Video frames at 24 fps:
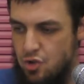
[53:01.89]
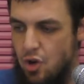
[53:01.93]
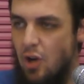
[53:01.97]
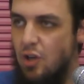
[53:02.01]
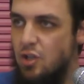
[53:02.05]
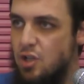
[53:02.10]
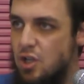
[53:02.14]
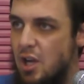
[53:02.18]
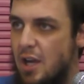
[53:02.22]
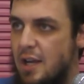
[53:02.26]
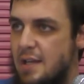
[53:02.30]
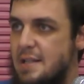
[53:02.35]
the
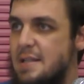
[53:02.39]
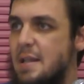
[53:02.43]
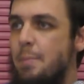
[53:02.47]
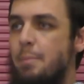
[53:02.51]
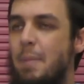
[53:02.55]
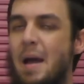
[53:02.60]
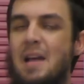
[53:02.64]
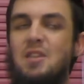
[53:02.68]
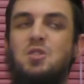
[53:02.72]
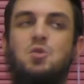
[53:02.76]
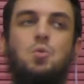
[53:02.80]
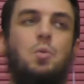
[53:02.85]
structure, is
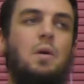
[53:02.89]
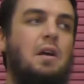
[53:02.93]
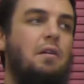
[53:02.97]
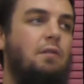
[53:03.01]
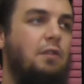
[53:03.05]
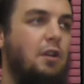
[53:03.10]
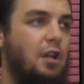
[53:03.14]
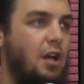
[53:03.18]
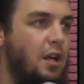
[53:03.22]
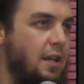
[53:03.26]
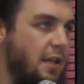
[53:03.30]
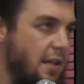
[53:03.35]
the best
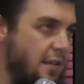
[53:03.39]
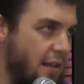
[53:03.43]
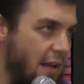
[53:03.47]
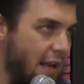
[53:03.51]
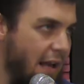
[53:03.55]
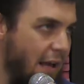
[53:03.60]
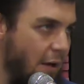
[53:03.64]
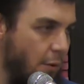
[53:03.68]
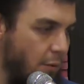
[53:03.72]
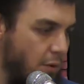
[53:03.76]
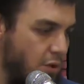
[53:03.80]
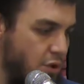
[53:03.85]
way of learning
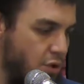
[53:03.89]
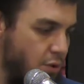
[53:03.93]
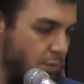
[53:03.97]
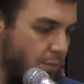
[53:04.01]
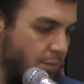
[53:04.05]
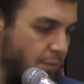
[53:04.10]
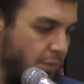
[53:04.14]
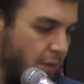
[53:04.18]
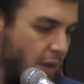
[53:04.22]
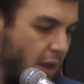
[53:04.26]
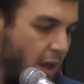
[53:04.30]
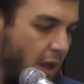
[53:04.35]
the
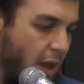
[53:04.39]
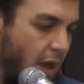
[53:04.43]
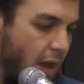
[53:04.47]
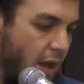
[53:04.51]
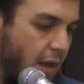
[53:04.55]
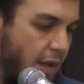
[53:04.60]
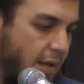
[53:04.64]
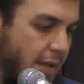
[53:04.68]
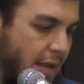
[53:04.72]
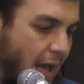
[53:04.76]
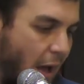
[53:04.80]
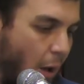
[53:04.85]
language.
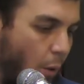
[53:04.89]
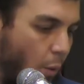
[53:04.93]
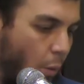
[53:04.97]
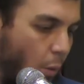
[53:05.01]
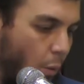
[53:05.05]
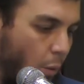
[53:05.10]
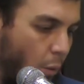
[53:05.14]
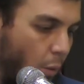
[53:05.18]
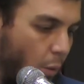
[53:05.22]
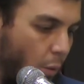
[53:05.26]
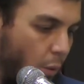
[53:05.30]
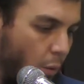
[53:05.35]

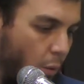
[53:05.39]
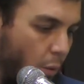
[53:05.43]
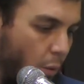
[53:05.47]
Now,